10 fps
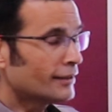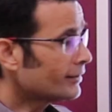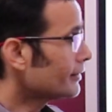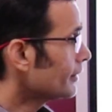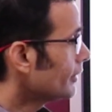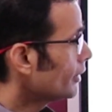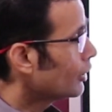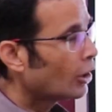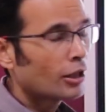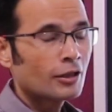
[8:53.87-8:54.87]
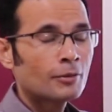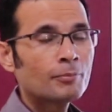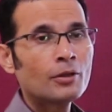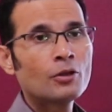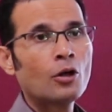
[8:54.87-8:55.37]
this
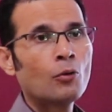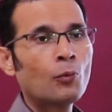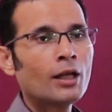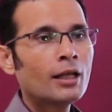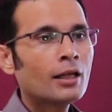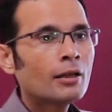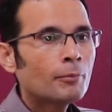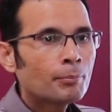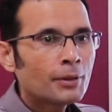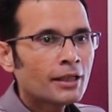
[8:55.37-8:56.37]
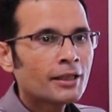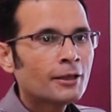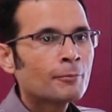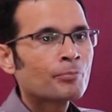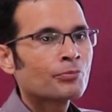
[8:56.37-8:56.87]
will
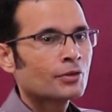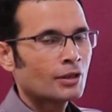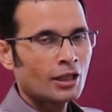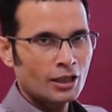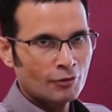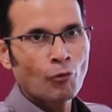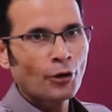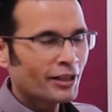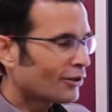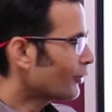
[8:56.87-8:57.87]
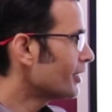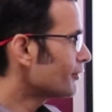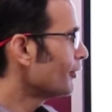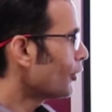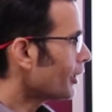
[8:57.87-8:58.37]
be avoided, or
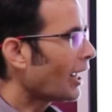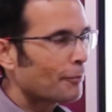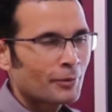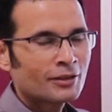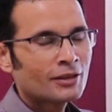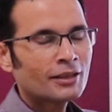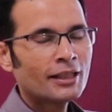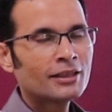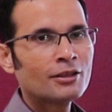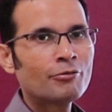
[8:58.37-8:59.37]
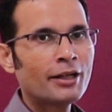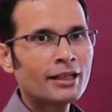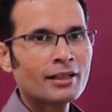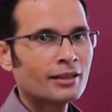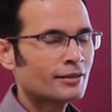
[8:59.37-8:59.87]
this will not happen in the
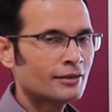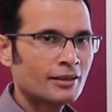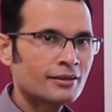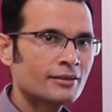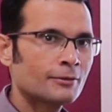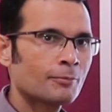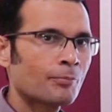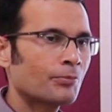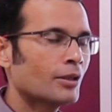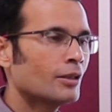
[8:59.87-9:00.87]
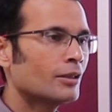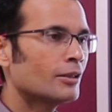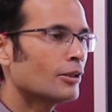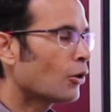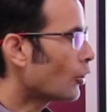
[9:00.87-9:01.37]
weightlessness
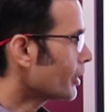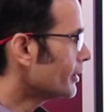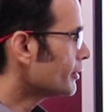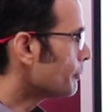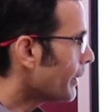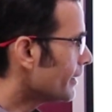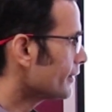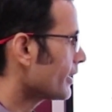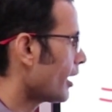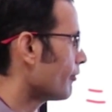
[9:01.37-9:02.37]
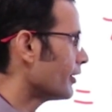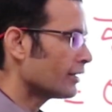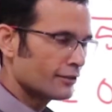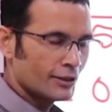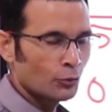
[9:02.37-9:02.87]
or in the spacecraft,
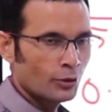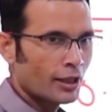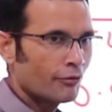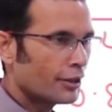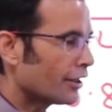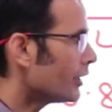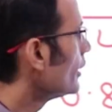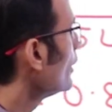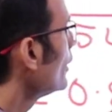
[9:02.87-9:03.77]
in the zero gravity.